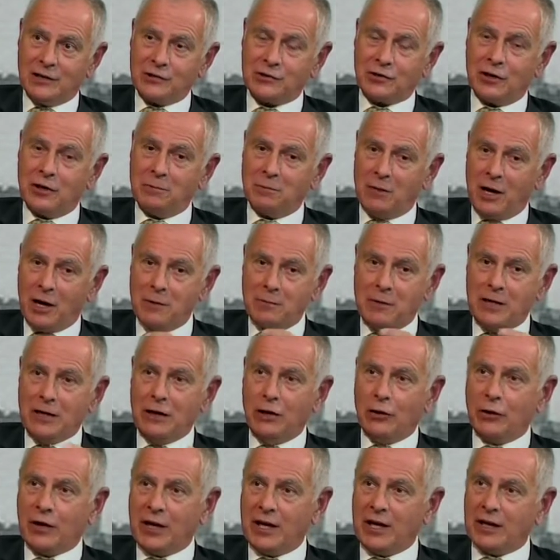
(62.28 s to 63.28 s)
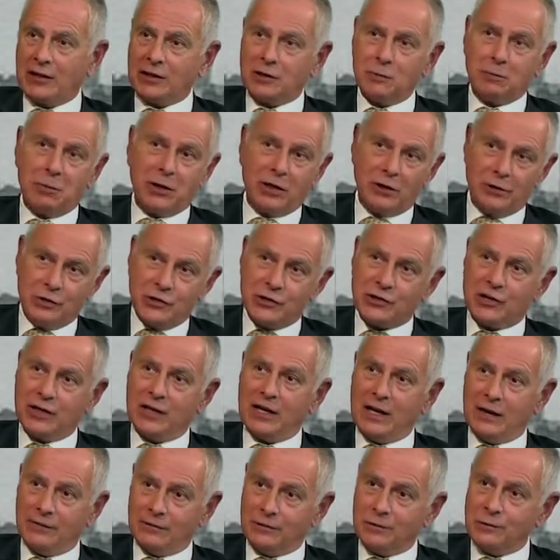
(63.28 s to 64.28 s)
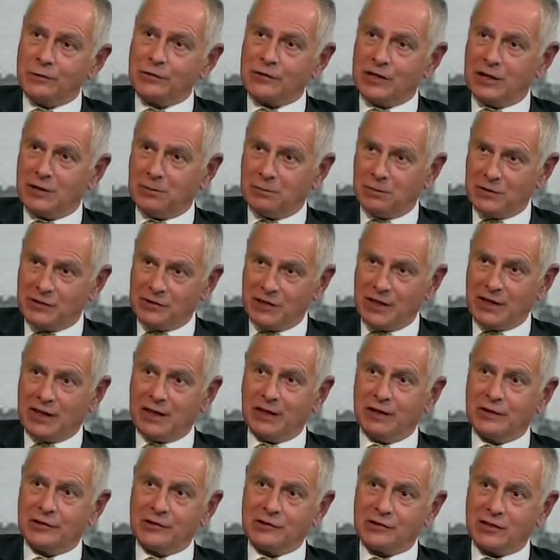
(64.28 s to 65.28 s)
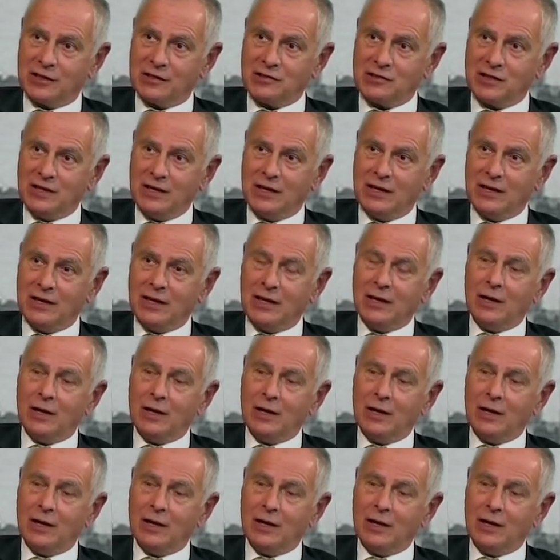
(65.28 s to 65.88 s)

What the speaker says: so it might be looking at the pollution levels in a particular city.